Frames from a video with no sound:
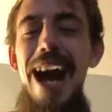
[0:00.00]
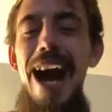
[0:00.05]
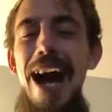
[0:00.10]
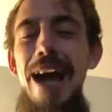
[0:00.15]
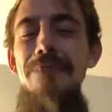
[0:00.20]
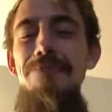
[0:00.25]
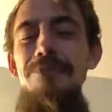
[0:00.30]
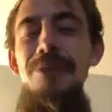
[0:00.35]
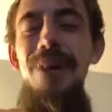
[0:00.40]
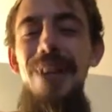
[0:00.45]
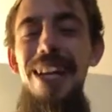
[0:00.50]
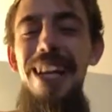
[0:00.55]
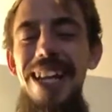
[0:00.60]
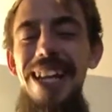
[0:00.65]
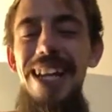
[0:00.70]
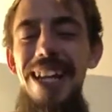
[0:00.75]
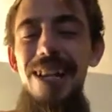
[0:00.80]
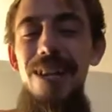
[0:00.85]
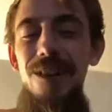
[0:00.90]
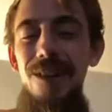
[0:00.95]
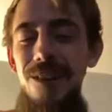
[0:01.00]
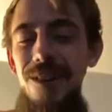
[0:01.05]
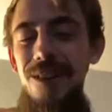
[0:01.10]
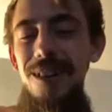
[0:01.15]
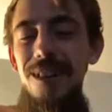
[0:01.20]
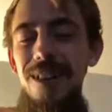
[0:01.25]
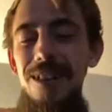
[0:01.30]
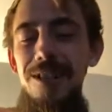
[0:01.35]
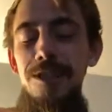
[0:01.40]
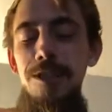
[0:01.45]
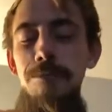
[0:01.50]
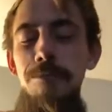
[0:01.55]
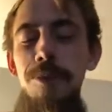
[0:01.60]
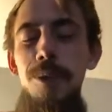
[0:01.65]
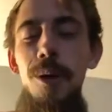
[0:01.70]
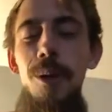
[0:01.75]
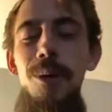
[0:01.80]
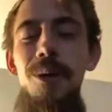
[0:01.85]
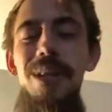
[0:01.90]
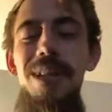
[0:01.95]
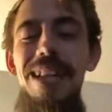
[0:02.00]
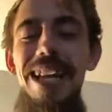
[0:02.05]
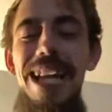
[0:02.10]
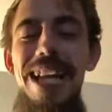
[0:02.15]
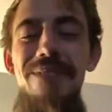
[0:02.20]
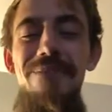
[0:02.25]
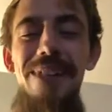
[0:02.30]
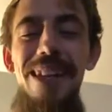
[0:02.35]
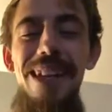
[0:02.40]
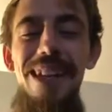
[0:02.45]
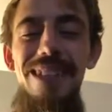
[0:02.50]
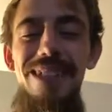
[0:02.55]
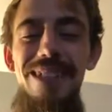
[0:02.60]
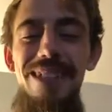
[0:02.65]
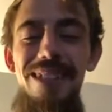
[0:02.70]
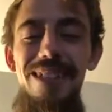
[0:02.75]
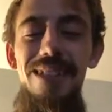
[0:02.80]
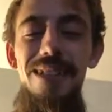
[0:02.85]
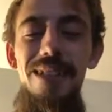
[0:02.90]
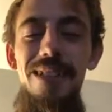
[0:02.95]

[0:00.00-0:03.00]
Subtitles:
I put it here to proclaim it